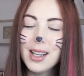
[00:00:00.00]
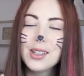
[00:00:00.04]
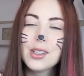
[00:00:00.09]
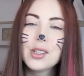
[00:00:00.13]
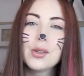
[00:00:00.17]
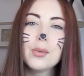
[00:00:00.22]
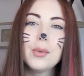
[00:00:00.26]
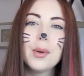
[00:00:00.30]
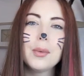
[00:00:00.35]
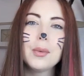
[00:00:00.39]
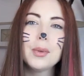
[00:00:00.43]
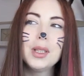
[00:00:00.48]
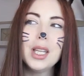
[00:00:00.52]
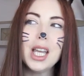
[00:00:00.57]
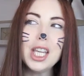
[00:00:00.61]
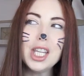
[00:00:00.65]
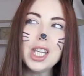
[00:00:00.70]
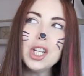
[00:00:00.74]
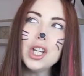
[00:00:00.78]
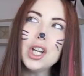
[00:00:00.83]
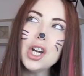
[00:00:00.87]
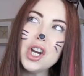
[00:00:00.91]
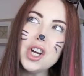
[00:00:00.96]
So we were
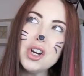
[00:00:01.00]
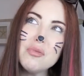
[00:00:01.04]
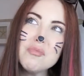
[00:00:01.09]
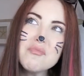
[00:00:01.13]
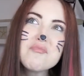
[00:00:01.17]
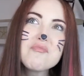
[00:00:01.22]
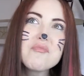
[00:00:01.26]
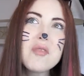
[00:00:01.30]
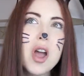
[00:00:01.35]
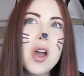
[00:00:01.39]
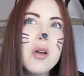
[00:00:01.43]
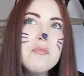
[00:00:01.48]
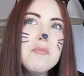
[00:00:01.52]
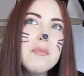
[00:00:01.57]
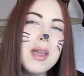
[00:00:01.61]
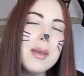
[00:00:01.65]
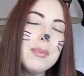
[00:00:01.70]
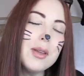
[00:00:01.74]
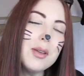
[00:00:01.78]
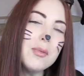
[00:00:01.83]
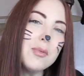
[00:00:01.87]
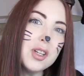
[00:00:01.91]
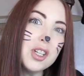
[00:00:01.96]
like, you know,
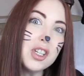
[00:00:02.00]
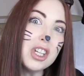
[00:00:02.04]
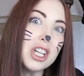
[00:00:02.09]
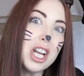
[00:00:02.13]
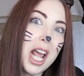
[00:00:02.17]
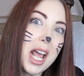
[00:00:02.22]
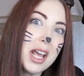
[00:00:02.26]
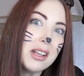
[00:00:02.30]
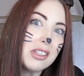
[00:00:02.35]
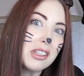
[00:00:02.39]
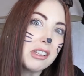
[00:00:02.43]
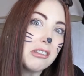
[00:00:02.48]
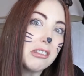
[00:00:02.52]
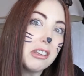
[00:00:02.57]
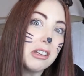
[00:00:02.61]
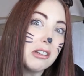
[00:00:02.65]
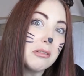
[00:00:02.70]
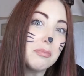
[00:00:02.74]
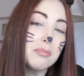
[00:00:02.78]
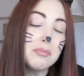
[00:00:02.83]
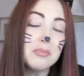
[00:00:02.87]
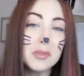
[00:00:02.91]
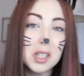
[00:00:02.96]
maybe we should ask
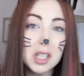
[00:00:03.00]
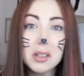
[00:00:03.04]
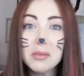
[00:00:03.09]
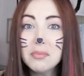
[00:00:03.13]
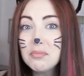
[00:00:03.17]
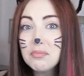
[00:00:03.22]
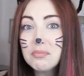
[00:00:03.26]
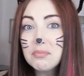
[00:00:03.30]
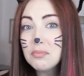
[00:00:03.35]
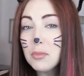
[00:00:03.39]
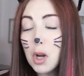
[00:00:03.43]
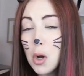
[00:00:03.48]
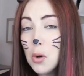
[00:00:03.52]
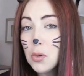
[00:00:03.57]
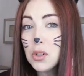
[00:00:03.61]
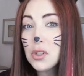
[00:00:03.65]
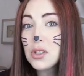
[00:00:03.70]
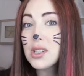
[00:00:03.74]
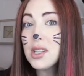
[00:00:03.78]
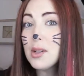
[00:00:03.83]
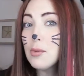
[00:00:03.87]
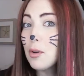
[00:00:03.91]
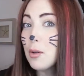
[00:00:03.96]
the
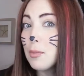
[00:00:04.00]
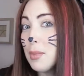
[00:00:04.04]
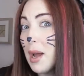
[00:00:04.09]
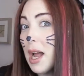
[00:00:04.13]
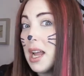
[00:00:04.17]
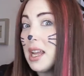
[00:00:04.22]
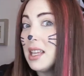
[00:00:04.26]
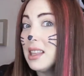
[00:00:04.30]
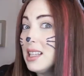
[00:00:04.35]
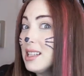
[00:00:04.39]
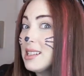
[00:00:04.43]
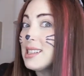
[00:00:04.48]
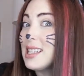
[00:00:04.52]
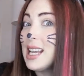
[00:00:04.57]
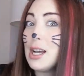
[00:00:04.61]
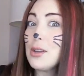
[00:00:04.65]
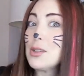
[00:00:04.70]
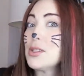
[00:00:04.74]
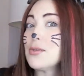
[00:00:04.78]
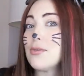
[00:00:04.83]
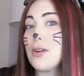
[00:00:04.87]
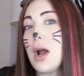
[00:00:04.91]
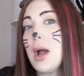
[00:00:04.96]
owners that we're buying this
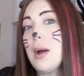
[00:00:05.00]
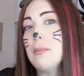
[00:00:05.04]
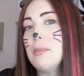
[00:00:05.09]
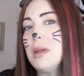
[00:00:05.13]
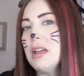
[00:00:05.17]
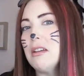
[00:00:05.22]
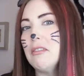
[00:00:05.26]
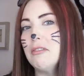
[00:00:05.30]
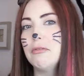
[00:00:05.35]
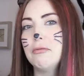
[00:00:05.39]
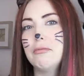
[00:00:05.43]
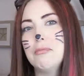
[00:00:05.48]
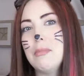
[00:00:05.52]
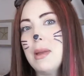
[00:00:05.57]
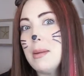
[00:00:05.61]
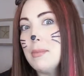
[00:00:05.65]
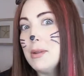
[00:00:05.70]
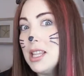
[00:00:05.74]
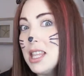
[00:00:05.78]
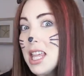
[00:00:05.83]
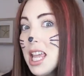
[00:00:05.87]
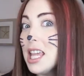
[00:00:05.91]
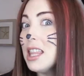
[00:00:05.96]
house from if
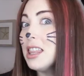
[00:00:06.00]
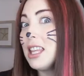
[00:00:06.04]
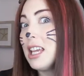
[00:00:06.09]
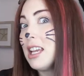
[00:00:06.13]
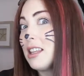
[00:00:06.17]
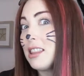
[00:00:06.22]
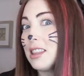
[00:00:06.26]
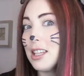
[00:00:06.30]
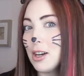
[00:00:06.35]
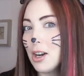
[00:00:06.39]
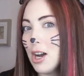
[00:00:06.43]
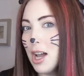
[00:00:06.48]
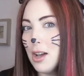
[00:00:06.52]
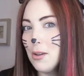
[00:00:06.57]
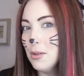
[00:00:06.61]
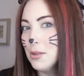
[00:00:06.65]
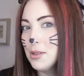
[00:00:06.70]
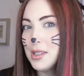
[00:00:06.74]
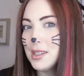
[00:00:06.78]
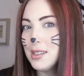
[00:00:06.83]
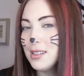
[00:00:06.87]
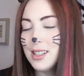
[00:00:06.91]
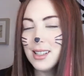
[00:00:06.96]
maybe they think their
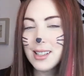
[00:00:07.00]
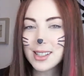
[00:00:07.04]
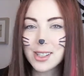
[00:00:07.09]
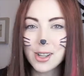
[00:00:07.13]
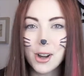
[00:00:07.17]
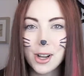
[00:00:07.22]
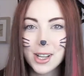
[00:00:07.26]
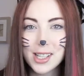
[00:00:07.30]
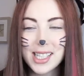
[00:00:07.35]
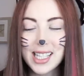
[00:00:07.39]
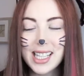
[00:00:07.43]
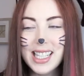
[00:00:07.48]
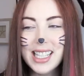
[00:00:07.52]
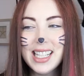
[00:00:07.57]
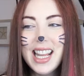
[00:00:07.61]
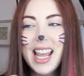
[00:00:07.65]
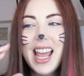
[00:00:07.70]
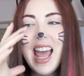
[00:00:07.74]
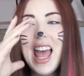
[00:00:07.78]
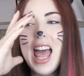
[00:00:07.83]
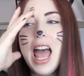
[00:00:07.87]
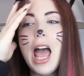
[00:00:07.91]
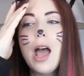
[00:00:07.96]
house is haunted.
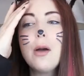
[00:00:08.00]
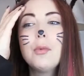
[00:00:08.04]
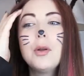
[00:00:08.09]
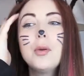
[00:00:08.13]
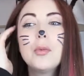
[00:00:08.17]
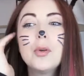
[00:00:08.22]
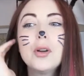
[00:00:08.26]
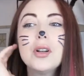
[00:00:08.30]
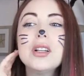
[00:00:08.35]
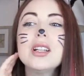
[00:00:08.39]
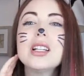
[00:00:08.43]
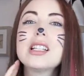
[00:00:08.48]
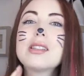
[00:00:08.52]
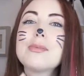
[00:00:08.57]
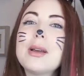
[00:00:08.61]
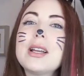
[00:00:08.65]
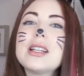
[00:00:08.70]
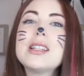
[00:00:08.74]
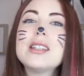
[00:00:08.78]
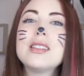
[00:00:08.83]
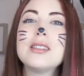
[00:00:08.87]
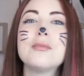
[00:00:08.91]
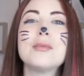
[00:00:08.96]
And we weren't
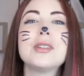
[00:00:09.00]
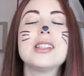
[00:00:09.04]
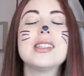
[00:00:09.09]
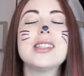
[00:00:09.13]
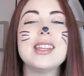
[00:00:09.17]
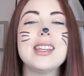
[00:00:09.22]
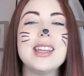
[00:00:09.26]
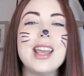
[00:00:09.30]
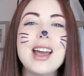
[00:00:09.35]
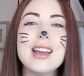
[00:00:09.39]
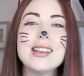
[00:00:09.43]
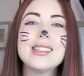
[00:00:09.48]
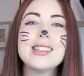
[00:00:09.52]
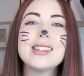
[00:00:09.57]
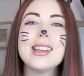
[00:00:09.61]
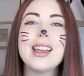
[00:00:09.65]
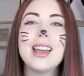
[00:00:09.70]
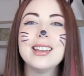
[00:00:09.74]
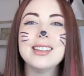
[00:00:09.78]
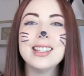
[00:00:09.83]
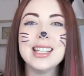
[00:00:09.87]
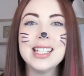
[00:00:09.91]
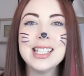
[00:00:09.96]
expecting them to say yes,
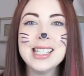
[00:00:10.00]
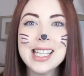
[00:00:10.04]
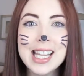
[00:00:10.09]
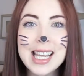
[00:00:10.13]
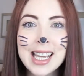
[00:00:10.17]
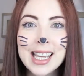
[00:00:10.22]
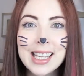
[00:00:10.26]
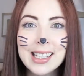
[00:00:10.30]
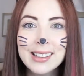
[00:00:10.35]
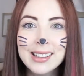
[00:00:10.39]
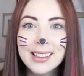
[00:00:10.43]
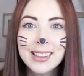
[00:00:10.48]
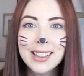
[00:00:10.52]
and they did.